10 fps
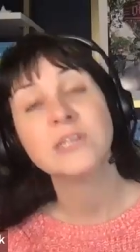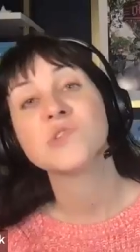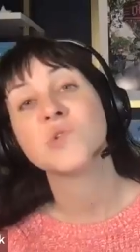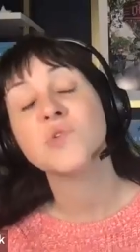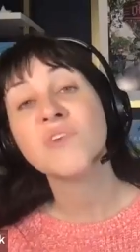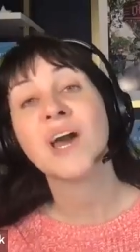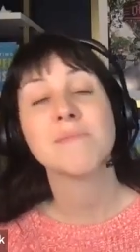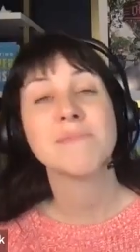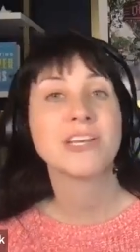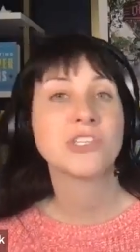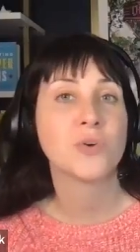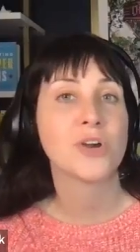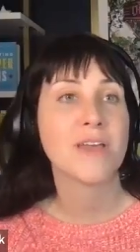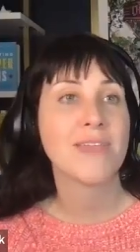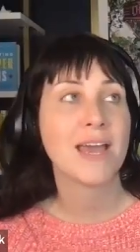So you've got to make
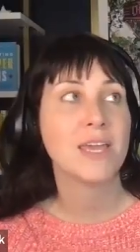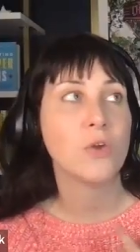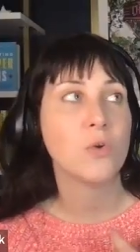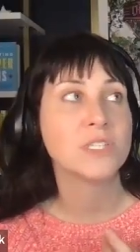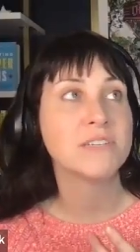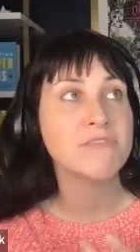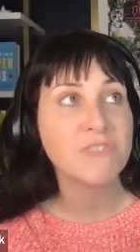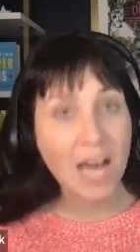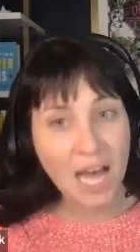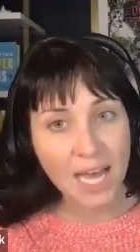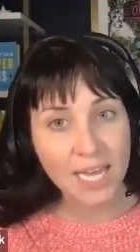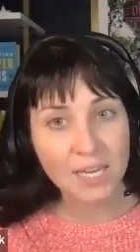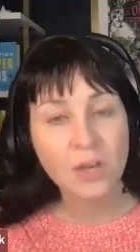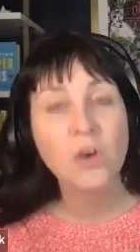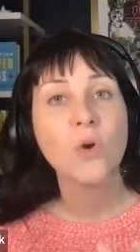sure that you
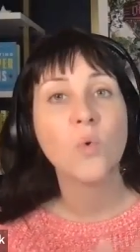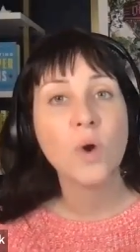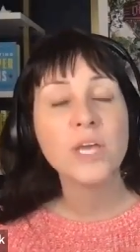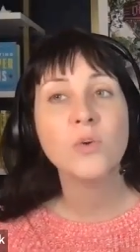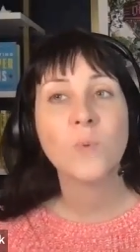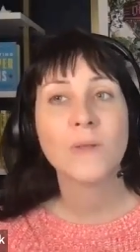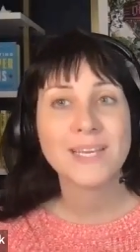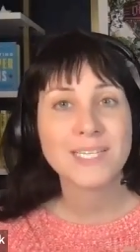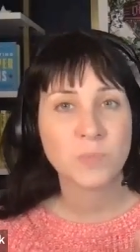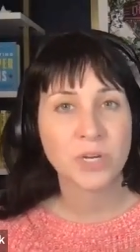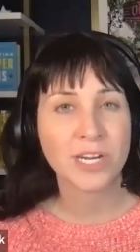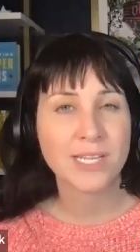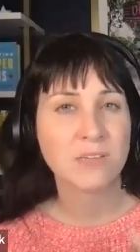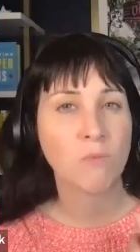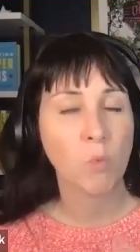define what you want the
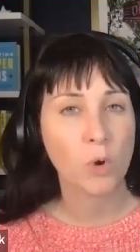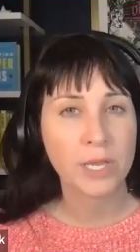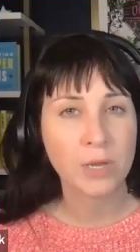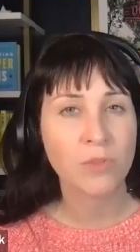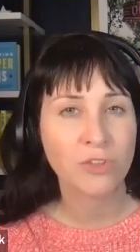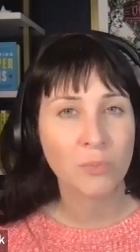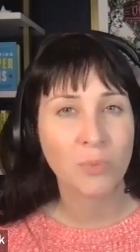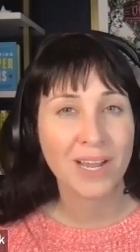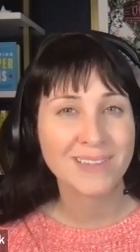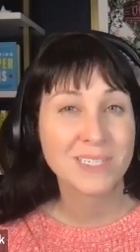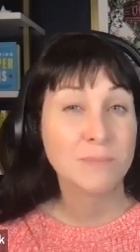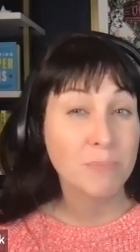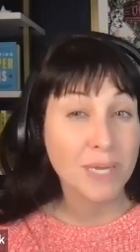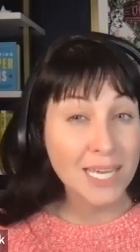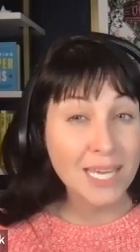experience of working with your brand to
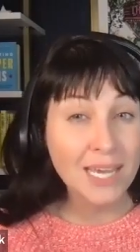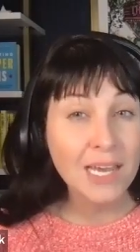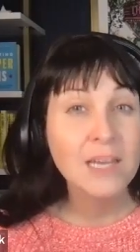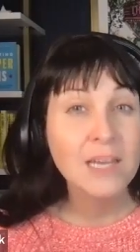be,